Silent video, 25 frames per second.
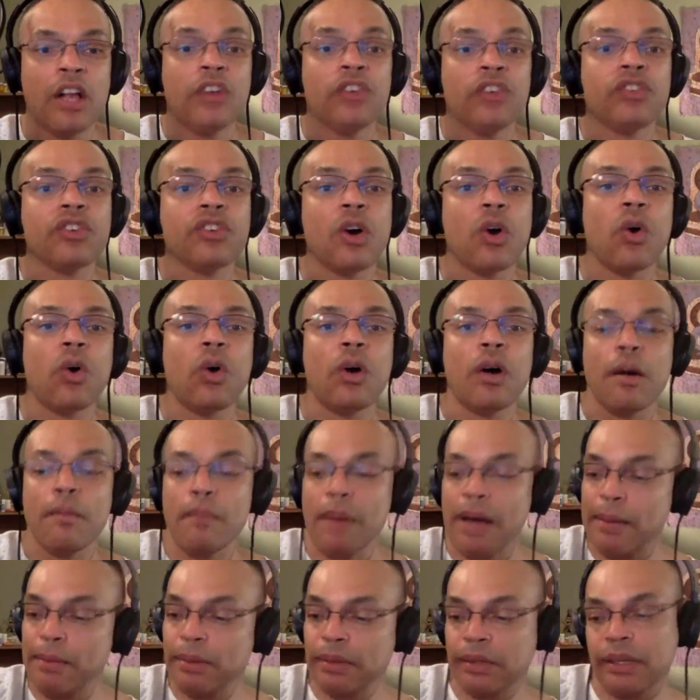So,
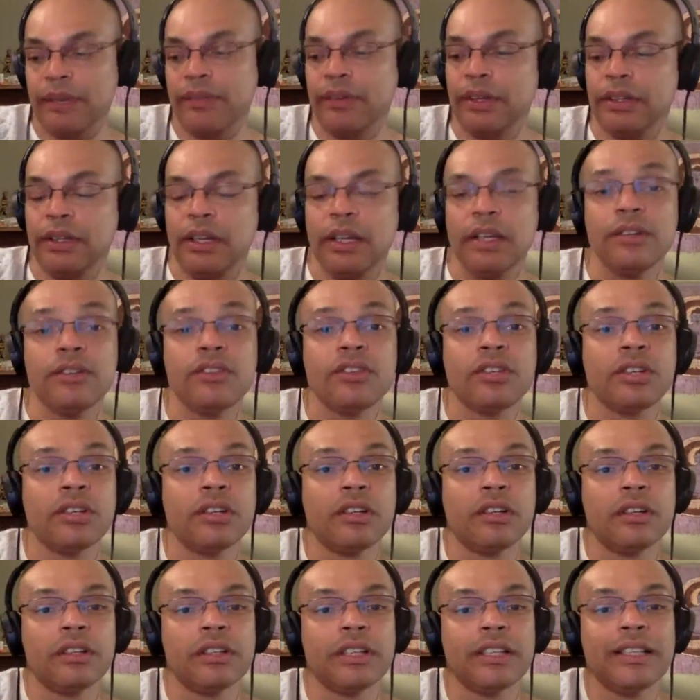my beloved,
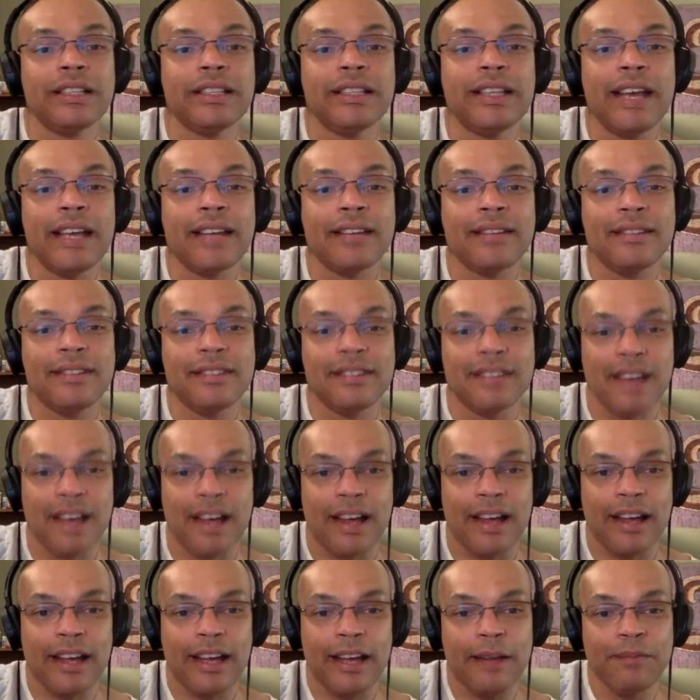until the next
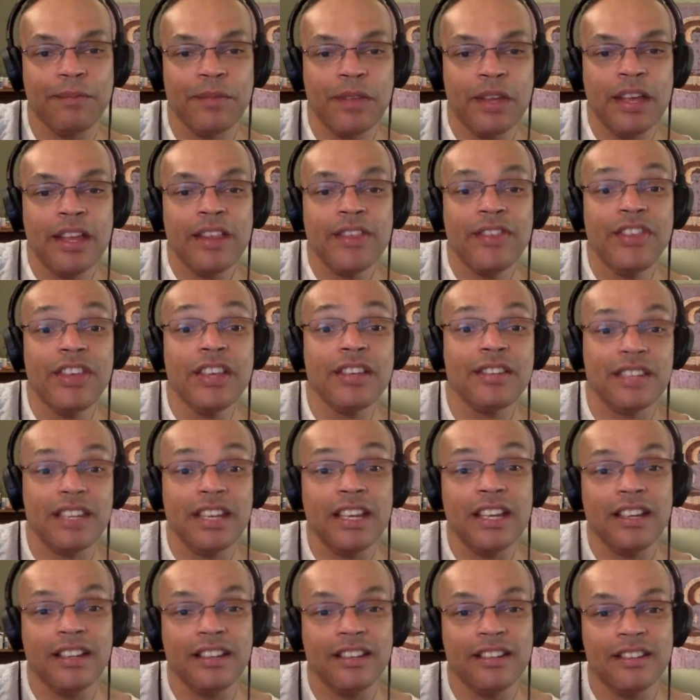time, this
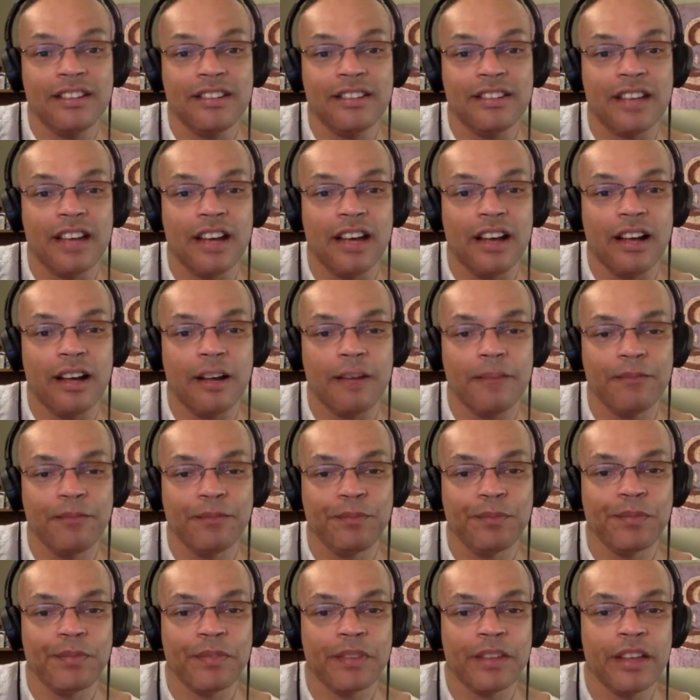is
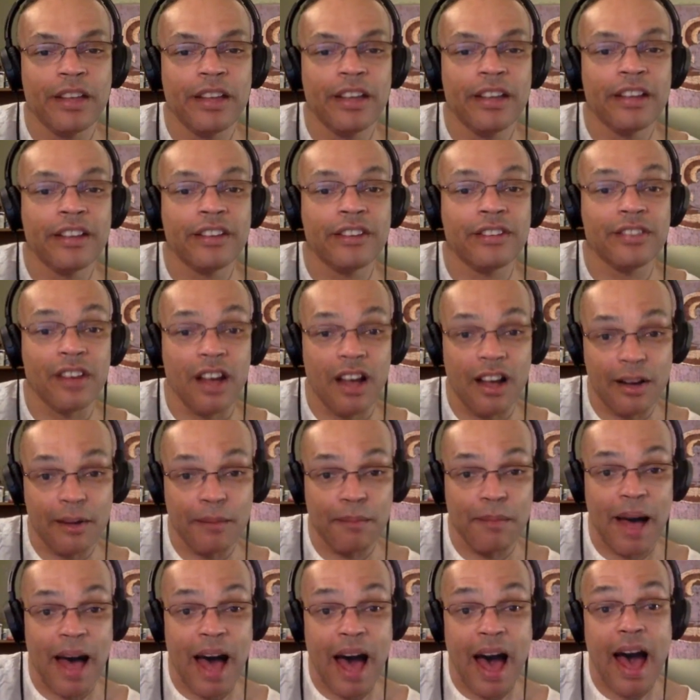Kasank
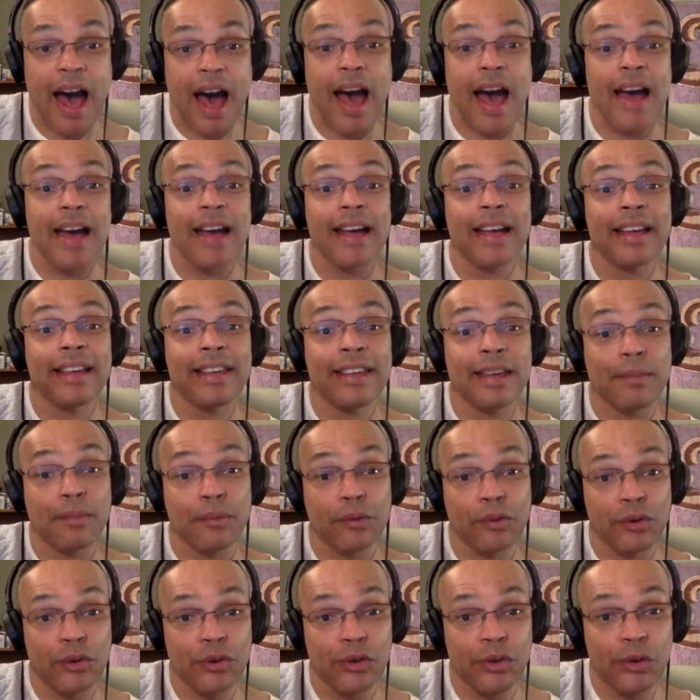Ma'a
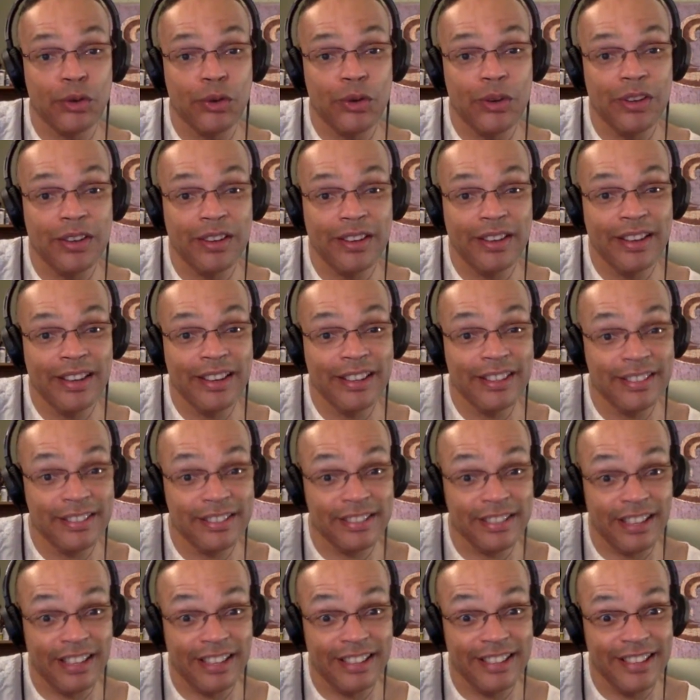Keperu,
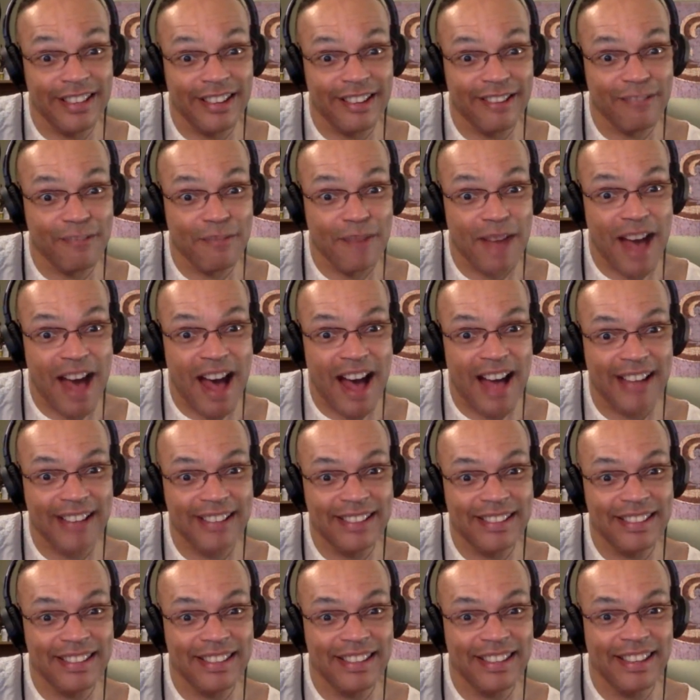son of
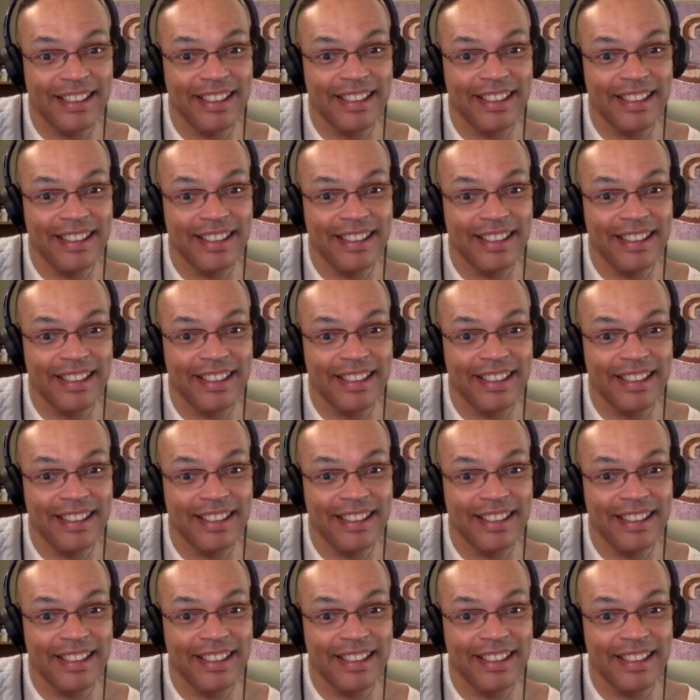Ma'at.